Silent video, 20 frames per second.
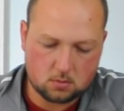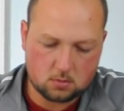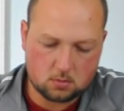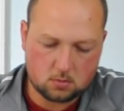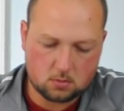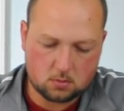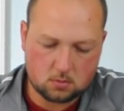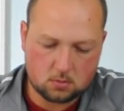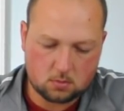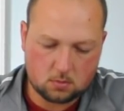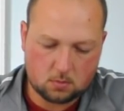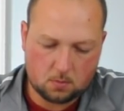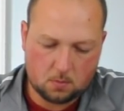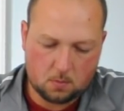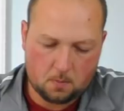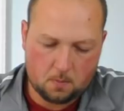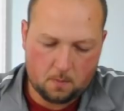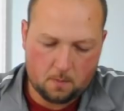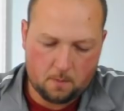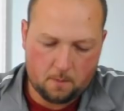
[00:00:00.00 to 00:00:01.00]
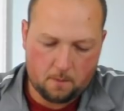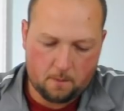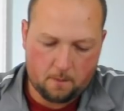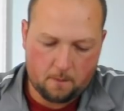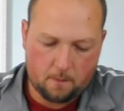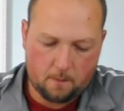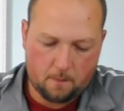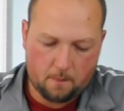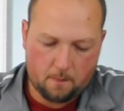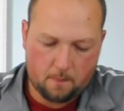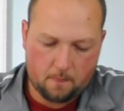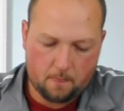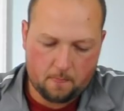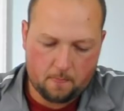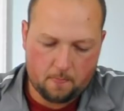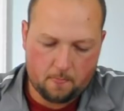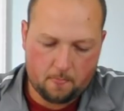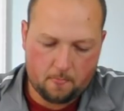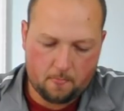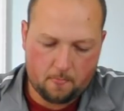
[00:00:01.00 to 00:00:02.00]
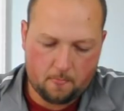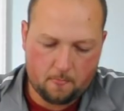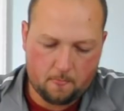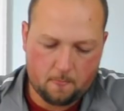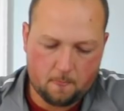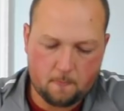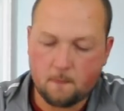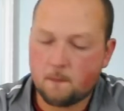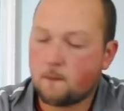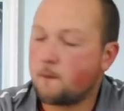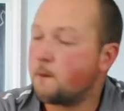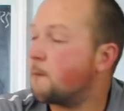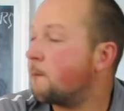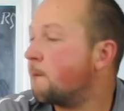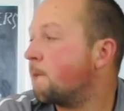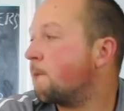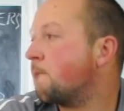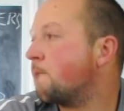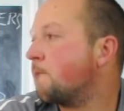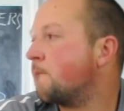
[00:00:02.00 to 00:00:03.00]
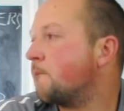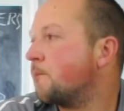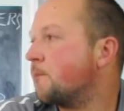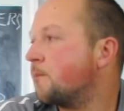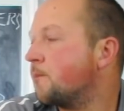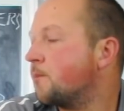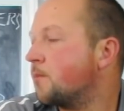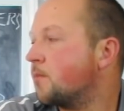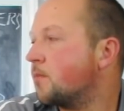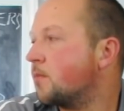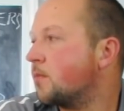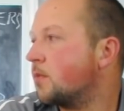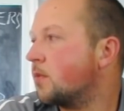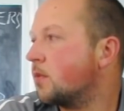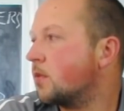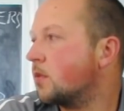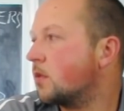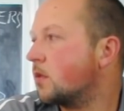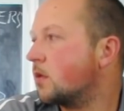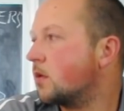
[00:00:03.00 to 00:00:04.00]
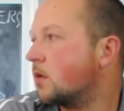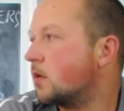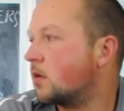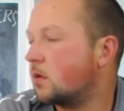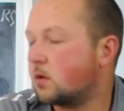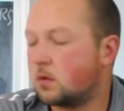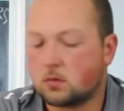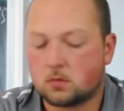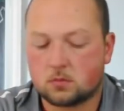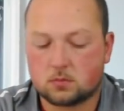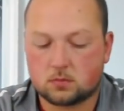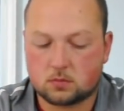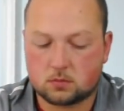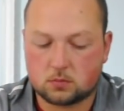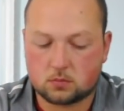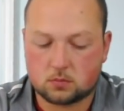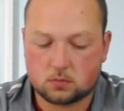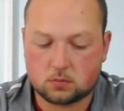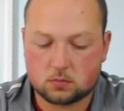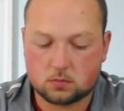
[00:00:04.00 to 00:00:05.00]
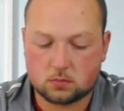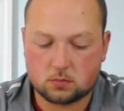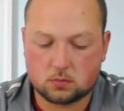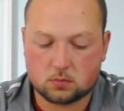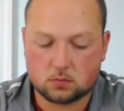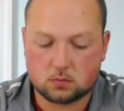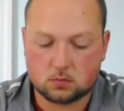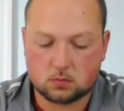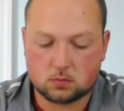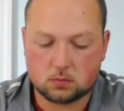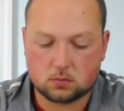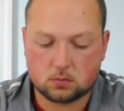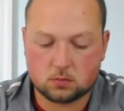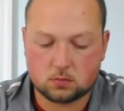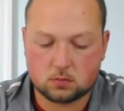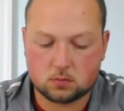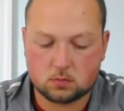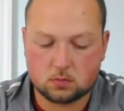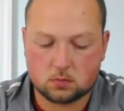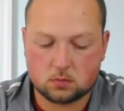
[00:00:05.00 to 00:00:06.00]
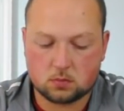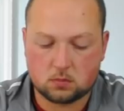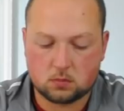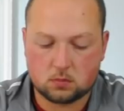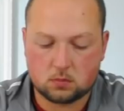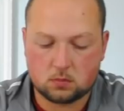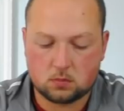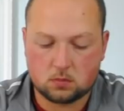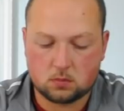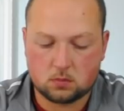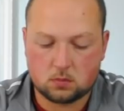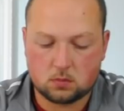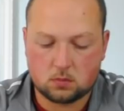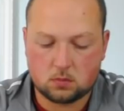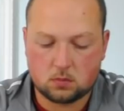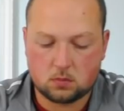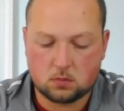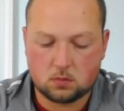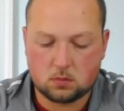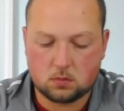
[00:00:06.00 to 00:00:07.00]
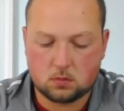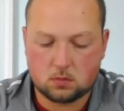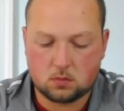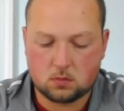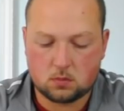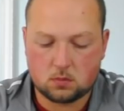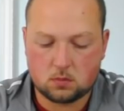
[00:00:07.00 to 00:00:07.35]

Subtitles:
[no speech]